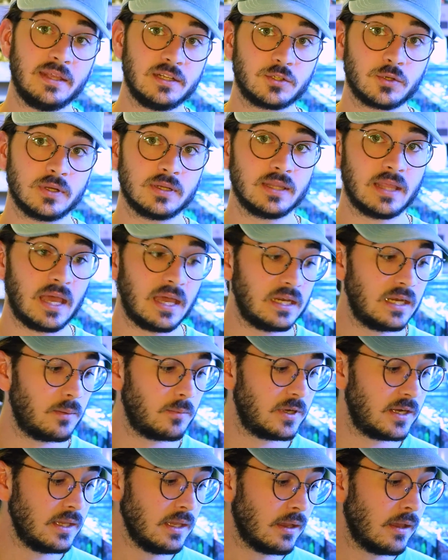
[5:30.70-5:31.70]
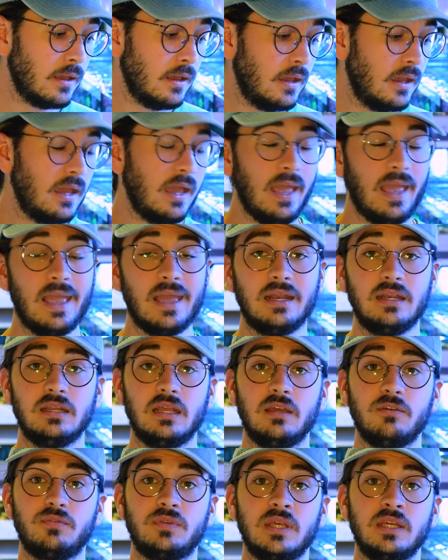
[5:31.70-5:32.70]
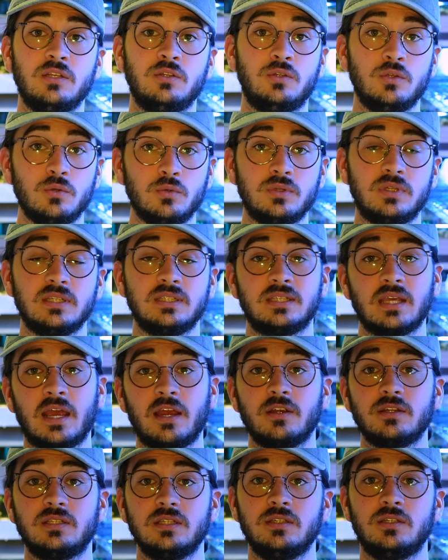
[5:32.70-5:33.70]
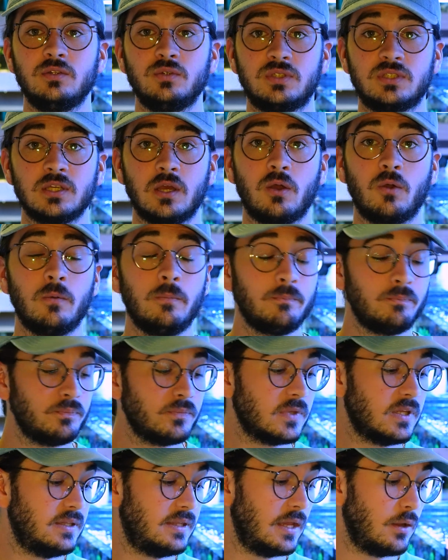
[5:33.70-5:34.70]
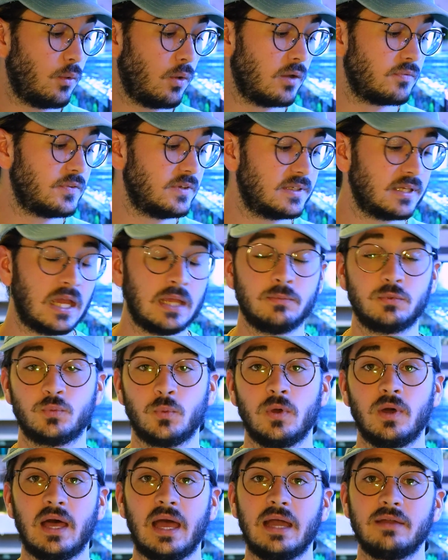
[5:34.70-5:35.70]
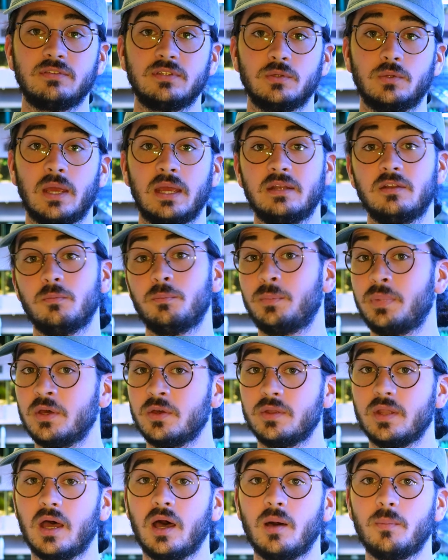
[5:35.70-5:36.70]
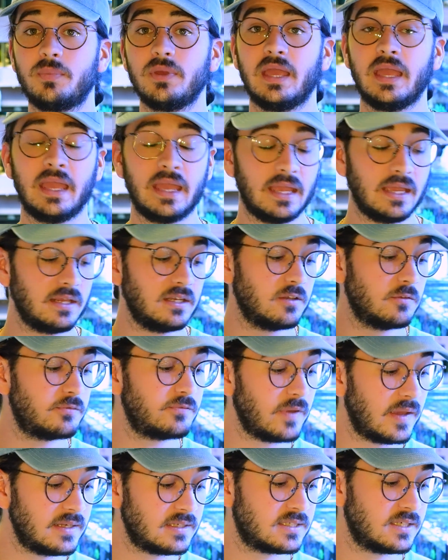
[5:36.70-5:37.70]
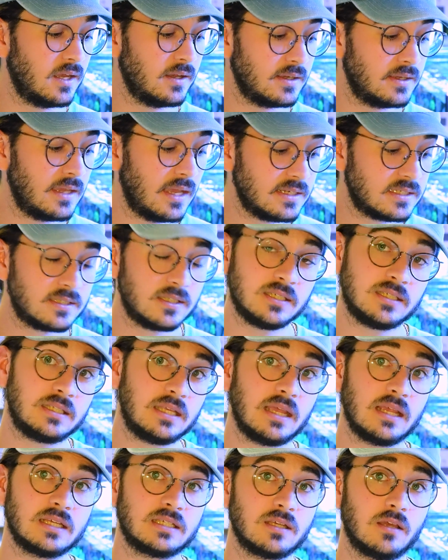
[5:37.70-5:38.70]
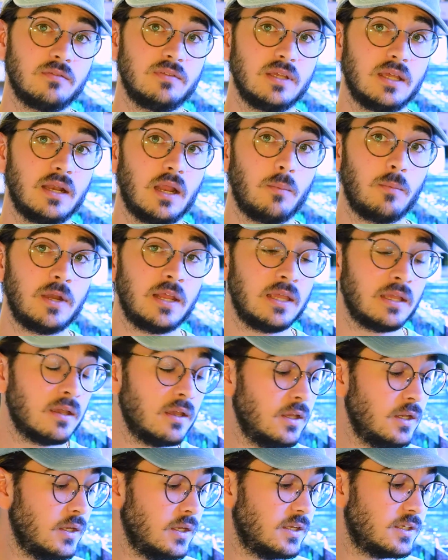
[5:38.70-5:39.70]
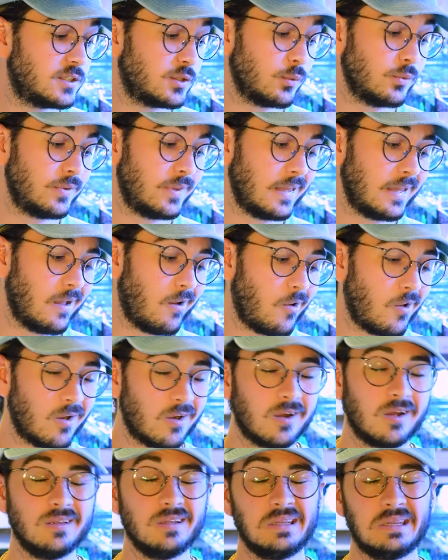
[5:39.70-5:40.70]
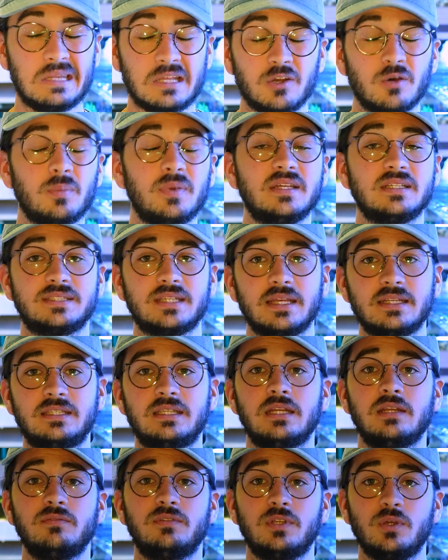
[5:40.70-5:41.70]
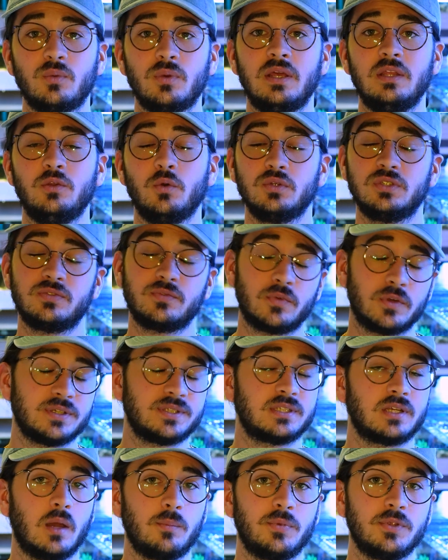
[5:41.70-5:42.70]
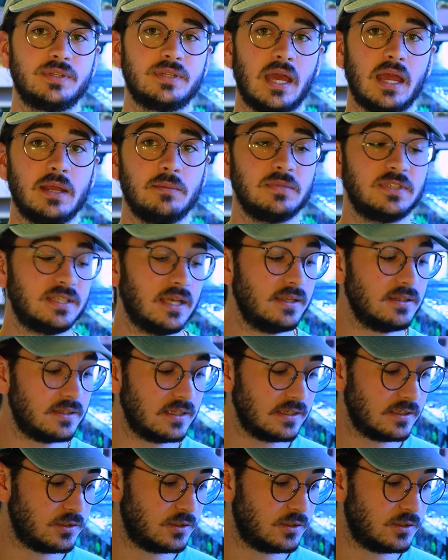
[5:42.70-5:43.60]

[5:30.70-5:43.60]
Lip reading: entering that anemone. And if they do desire to do so, they oftentimes will have to kind of build up a defense against the stings of the anemone. So they are a little bit sensitive to it those first couple times that they